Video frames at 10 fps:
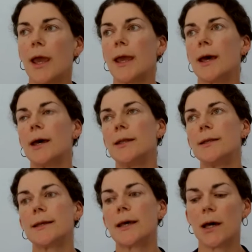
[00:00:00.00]

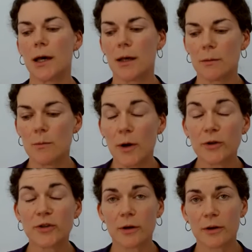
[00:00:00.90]
And
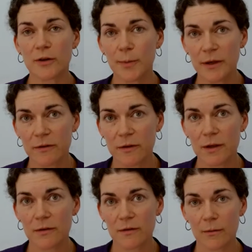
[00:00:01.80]
most shark
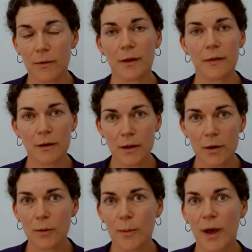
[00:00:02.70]
species around the
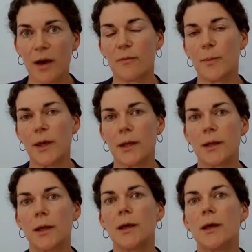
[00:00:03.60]
globe have
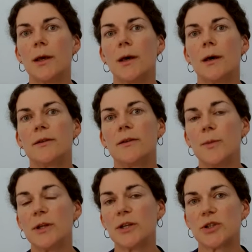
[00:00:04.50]
been
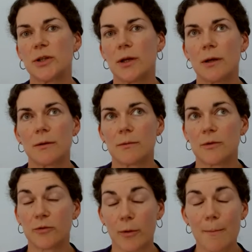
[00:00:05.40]
diminished
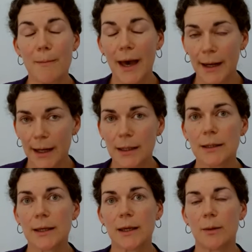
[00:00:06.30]

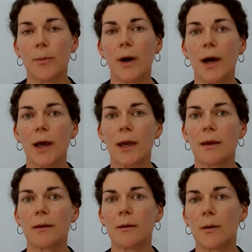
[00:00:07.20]
dramatically
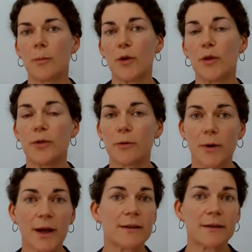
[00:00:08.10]
by both
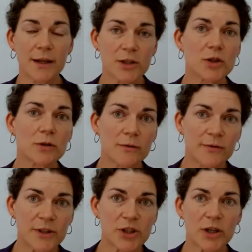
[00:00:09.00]
direct intentional
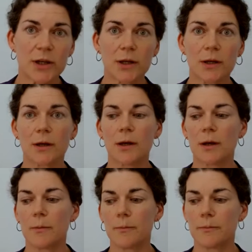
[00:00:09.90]
fishing,
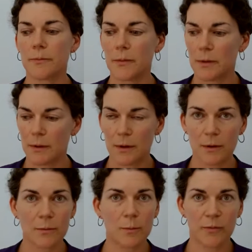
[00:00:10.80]

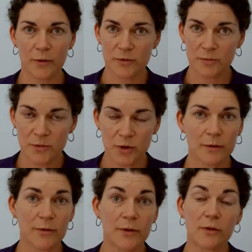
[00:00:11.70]
for
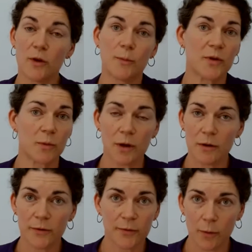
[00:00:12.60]
shark fin soup, as well
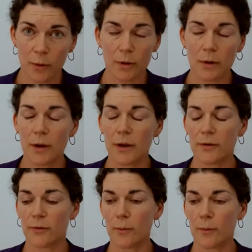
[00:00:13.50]

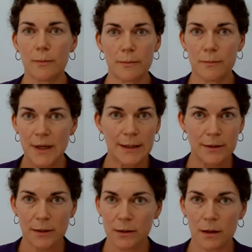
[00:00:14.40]
as for meat
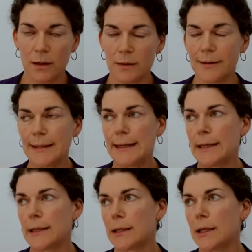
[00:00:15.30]
and
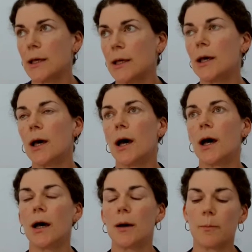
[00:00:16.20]
teeth,
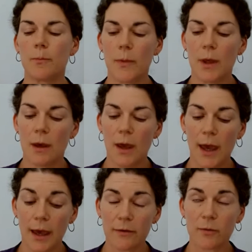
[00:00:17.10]

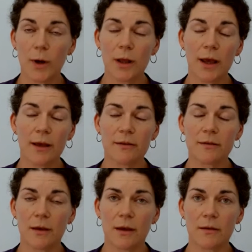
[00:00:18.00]
as well
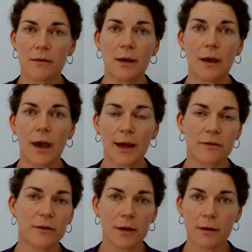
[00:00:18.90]
as
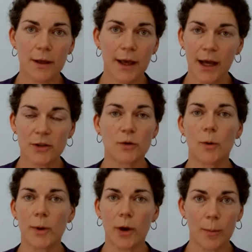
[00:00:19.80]
accidental catch, or
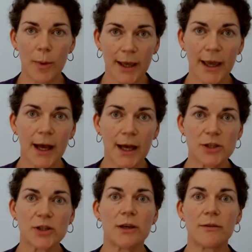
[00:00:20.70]
what we call
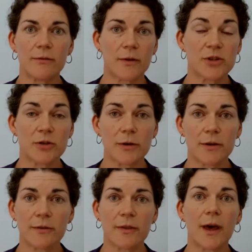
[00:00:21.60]
bycatch, in
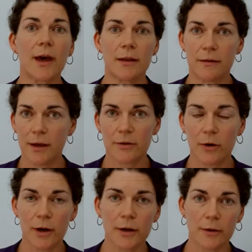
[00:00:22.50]
fisheries that
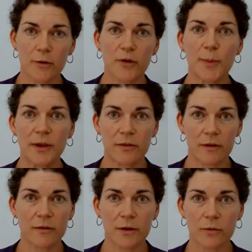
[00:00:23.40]
target other
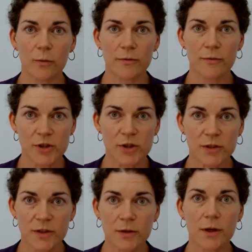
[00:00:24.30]
species like swordfish and
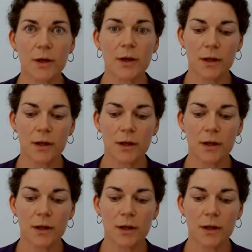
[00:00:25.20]
tuna.